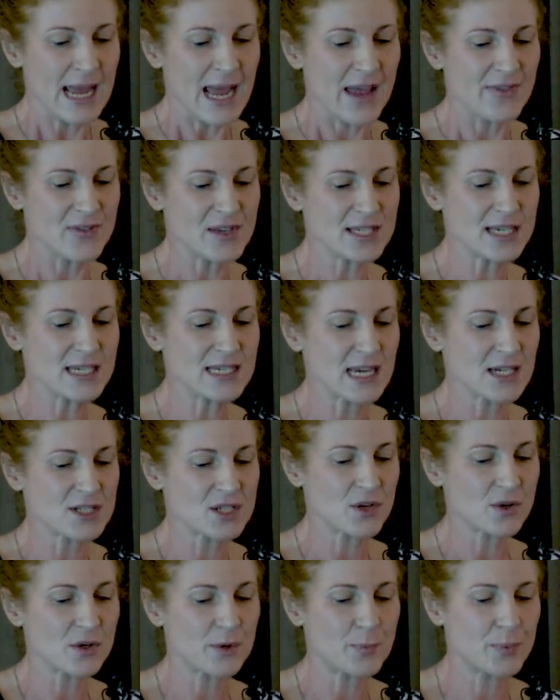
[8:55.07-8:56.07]
And this has
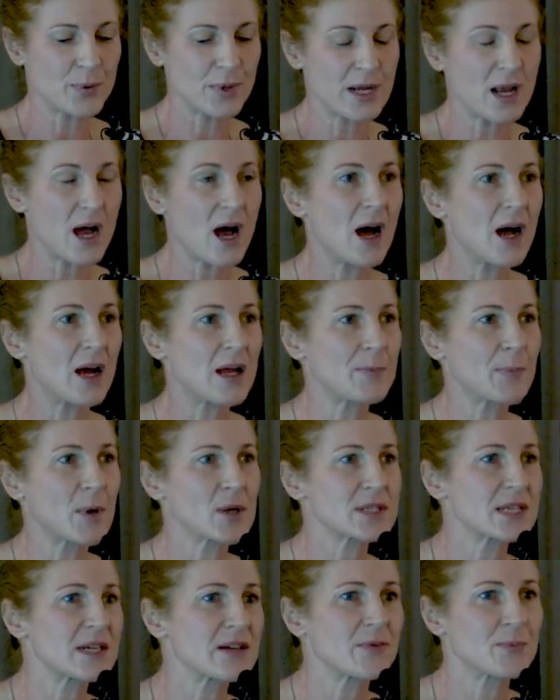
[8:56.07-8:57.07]
actually got a pretty high
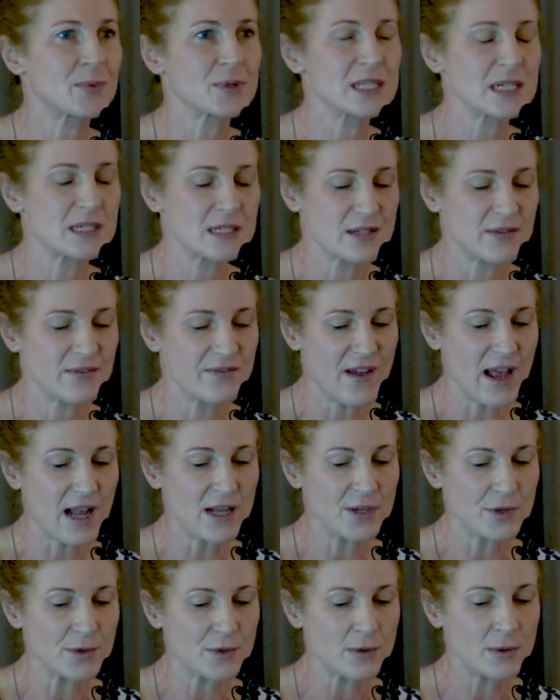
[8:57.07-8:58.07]
positive predictive
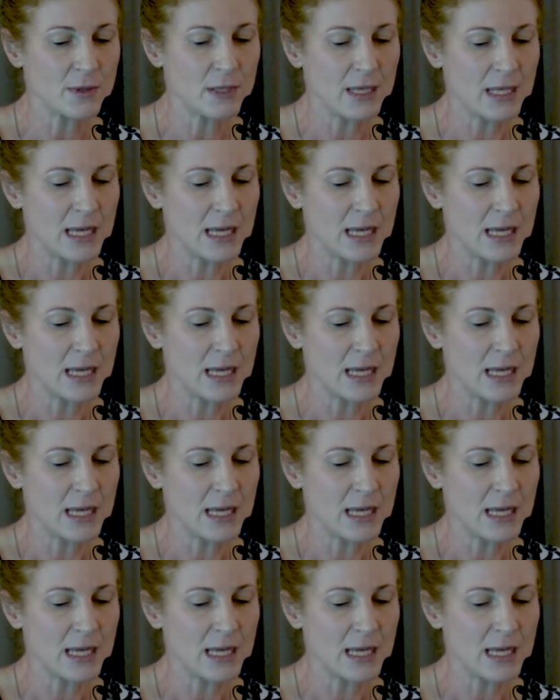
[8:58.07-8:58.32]
value,